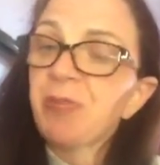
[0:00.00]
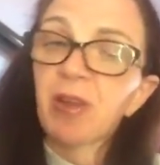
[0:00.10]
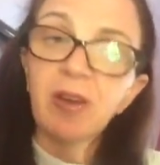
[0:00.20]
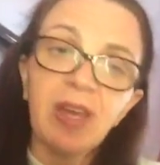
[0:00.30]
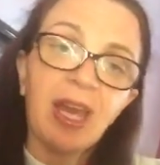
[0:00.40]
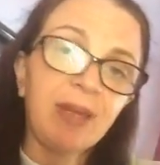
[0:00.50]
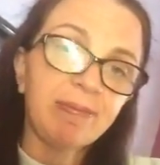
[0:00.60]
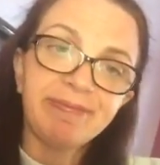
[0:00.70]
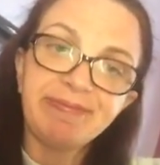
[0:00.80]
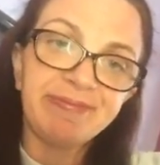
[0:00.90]
okay,
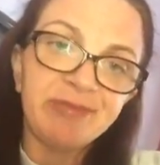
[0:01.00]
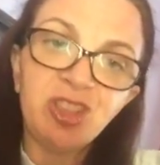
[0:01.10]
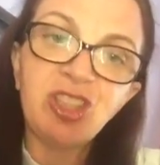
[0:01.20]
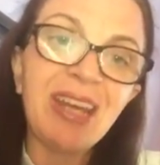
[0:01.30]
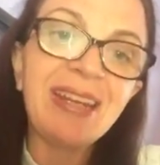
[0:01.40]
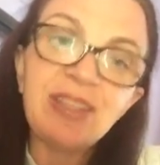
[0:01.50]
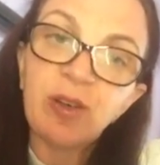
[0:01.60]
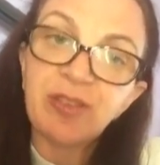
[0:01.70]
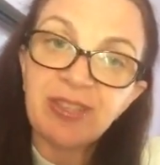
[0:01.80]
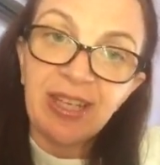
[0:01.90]
Jenny's
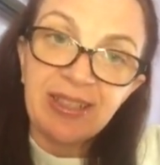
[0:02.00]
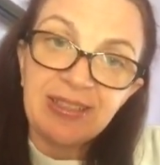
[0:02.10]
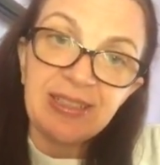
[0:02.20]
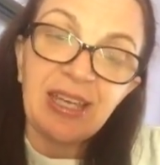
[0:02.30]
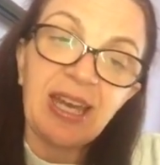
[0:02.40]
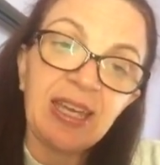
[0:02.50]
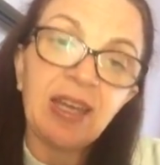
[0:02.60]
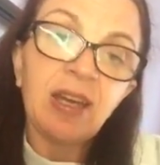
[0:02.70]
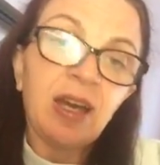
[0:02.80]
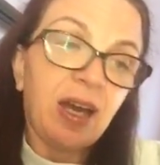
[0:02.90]
off sick today,
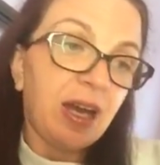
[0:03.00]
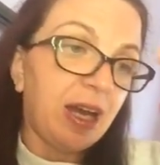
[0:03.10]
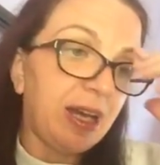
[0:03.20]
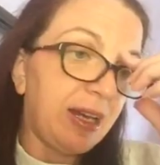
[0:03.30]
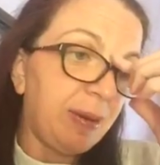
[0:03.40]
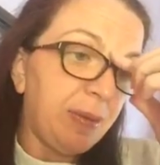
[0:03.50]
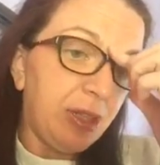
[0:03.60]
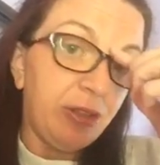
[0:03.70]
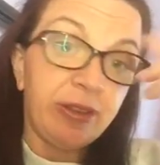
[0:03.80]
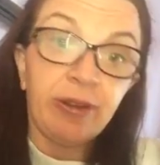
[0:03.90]

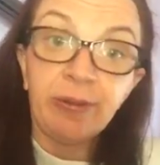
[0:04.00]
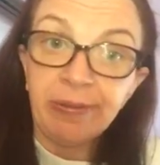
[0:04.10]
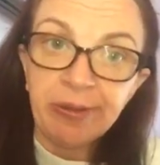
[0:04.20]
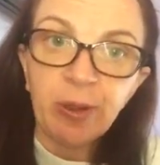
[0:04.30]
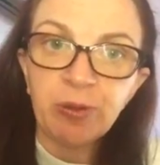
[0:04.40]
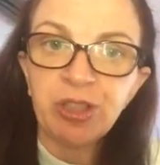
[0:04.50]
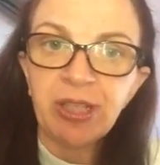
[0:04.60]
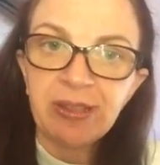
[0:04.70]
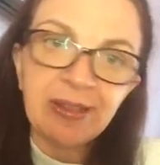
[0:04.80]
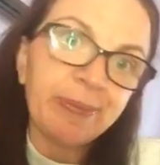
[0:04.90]
and you think, oh, of course
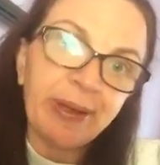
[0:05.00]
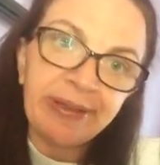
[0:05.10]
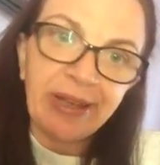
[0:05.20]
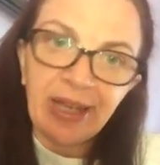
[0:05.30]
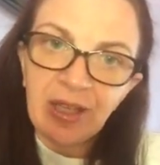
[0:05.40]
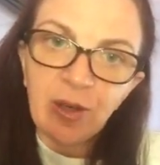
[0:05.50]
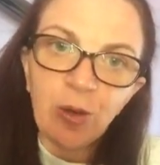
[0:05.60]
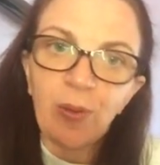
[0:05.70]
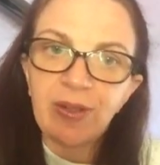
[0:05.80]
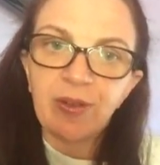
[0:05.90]
she is, it's Monday,
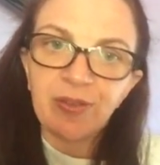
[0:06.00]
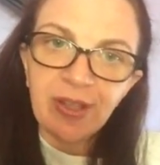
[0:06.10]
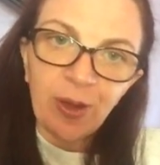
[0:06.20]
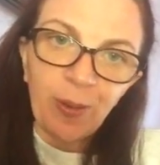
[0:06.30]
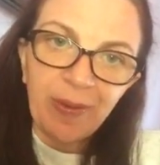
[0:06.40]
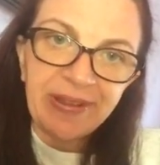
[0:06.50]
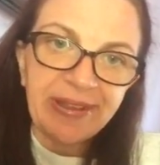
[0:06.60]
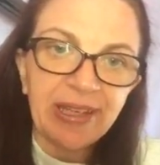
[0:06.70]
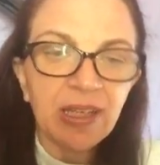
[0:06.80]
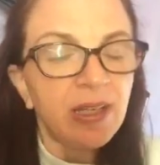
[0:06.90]
always off sick on
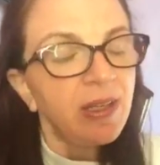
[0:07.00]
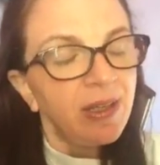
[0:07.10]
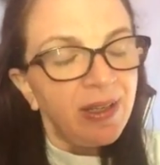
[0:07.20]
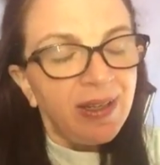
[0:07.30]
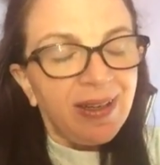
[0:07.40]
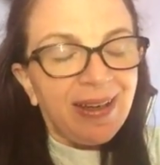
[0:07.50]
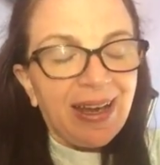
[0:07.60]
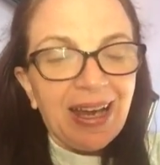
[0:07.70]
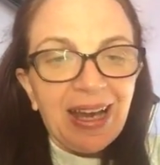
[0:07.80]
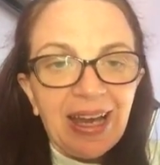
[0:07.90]
Monday,
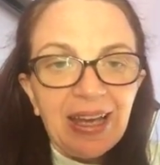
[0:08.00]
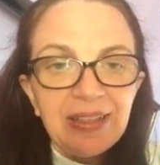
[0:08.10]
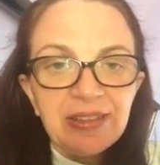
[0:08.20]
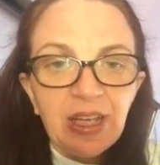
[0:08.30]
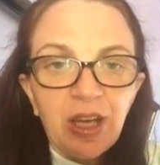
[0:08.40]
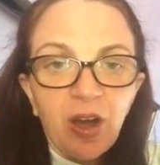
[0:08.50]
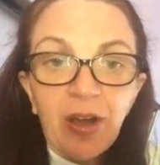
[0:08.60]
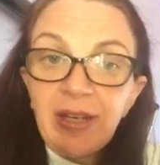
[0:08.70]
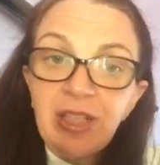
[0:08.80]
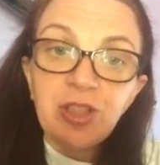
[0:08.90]
and I
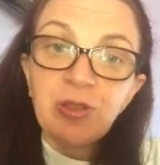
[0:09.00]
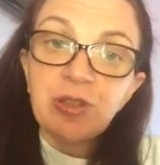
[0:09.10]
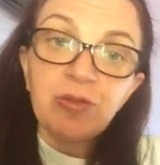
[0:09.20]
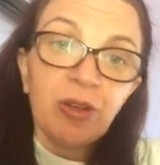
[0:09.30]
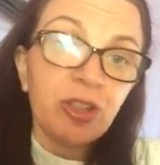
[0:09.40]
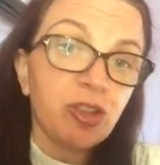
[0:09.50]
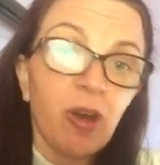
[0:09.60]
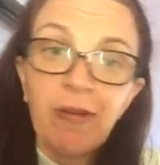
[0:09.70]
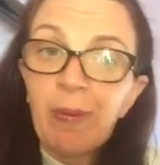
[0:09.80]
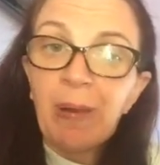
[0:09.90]
need you to run the
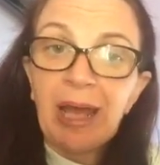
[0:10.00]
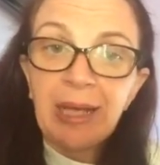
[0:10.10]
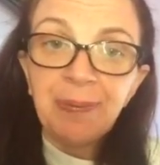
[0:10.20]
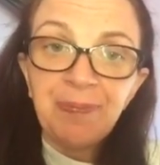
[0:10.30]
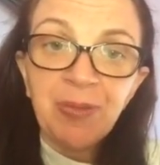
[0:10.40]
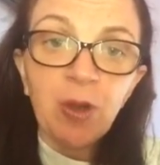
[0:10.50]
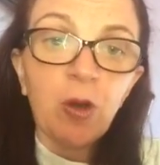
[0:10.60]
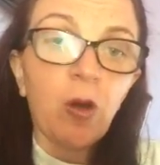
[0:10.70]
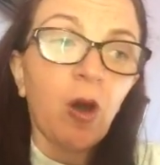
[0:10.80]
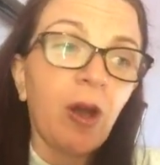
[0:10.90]
diary plan,
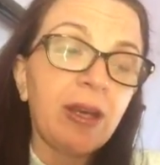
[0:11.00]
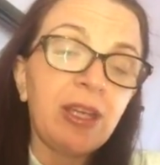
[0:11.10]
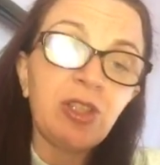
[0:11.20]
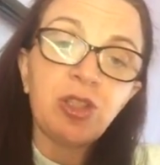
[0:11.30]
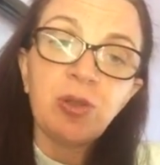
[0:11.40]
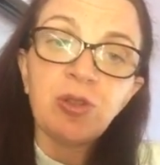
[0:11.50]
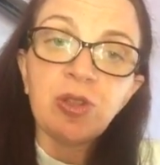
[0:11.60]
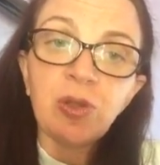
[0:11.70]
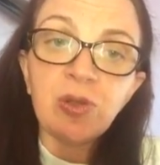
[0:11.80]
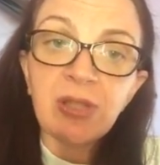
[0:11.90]
or I need you
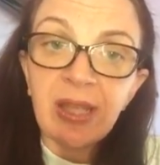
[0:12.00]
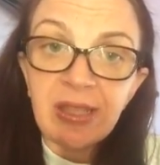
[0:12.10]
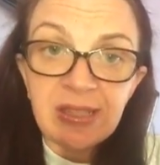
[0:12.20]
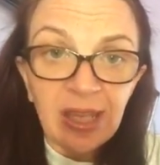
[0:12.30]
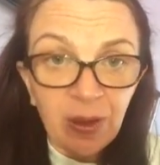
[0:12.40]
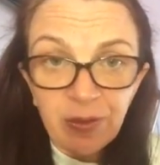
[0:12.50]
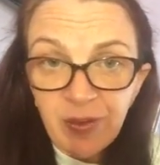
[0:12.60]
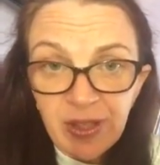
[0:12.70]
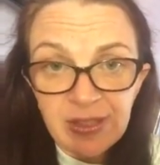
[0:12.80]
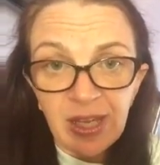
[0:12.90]
to send the sales
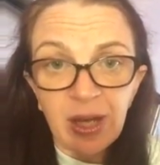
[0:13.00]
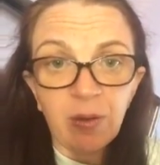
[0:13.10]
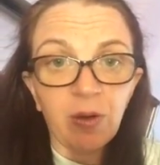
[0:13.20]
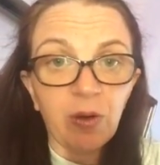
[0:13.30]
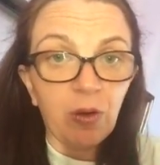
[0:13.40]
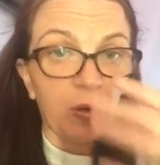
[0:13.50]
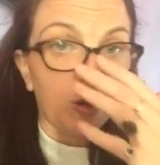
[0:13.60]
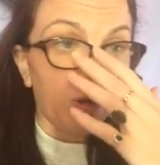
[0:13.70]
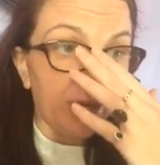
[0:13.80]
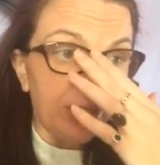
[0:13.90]
figures out, or
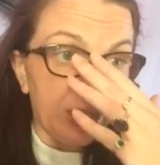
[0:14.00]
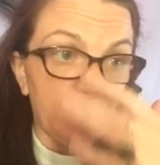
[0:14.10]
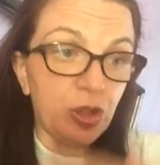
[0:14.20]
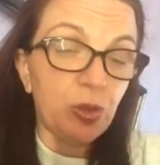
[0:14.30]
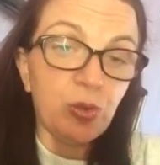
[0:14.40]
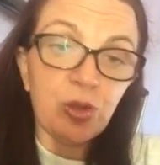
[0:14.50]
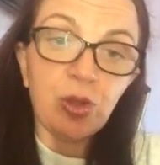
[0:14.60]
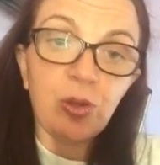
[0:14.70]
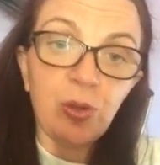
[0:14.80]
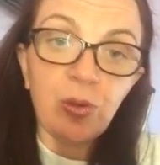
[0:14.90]
I need you
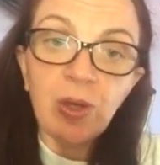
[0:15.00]
to